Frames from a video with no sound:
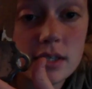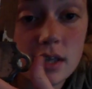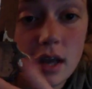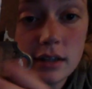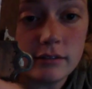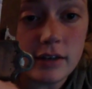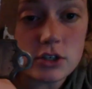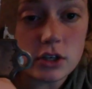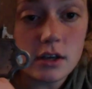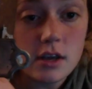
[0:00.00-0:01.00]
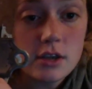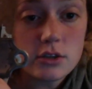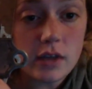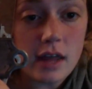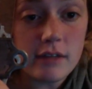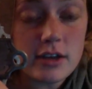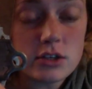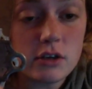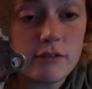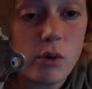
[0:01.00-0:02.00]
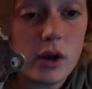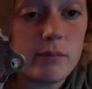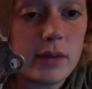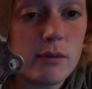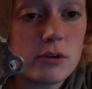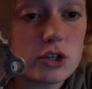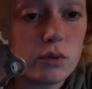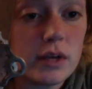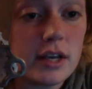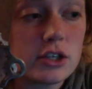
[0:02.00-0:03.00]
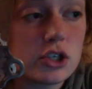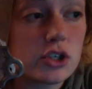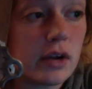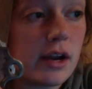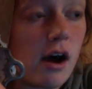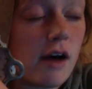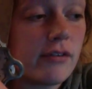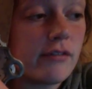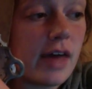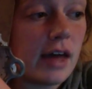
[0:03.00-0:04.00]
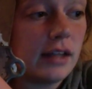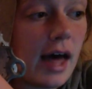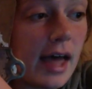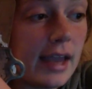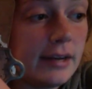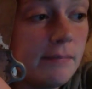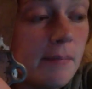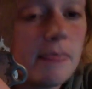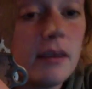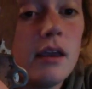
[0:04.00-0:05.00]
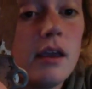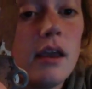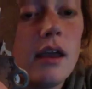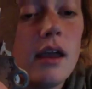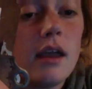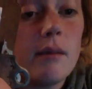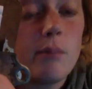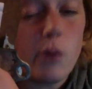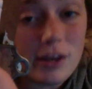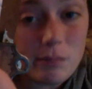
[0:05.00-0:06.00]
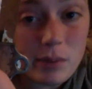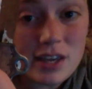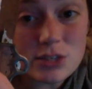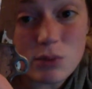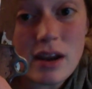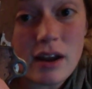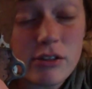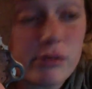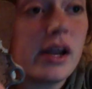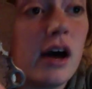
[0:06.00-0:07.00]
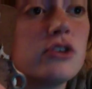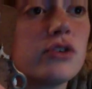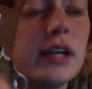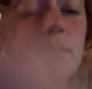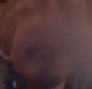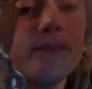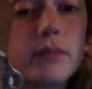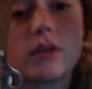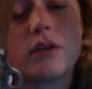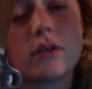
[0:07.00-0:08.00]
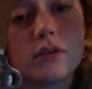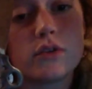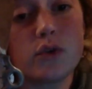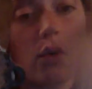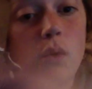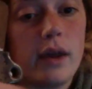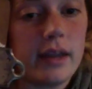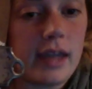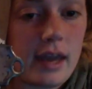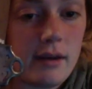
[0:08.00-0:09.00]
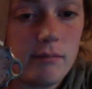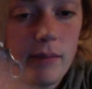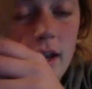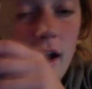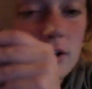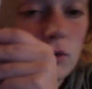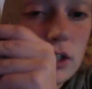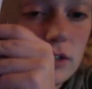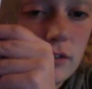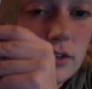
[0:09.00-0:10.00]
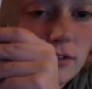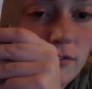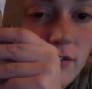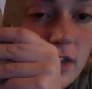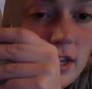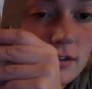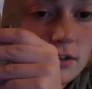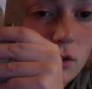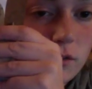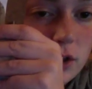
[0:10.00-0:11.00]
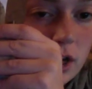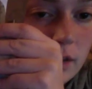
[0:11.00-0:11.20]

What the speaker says: the elevation. So the elevation of point B, we're just reading straight off of that line. Point B is right on 300. So, and again, my contour interval's in feet, so if we're talking